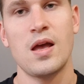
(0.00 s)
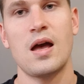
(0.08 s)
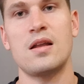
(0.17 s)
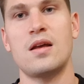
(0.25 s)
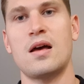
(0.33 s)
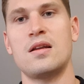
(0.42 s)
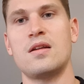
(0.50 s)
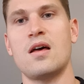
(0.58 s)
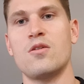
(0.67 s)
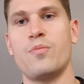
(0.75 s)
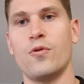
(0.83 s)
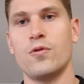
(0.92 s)
And
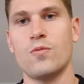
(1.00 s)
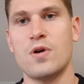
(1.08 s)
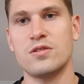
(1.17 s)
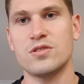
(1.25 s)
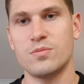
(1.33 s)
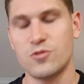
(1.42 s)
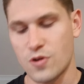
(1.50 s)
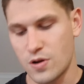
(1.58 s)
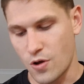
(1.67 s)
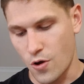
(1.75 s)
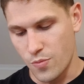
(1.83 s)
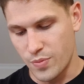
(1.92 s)
another point whilst I'm trying
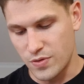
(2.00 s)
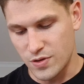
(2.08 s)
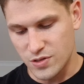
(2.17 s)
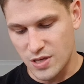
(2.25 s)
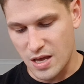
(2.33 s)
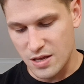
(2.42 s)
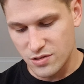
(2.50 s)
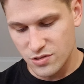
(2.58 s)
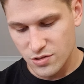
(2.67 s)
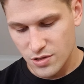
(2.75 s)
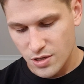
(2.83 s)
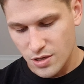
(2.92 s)
to open this
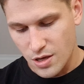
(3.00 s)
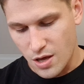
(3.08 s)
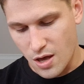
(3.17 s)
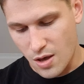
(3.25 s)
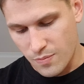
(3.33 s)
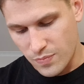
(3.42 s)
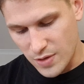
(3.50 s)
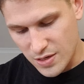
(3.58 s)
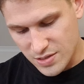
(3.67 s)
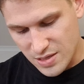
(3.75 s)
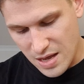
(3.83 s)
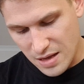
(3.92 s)
case
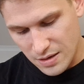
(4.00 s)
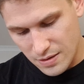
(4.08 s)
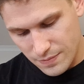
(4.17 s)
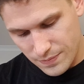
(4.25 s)
is that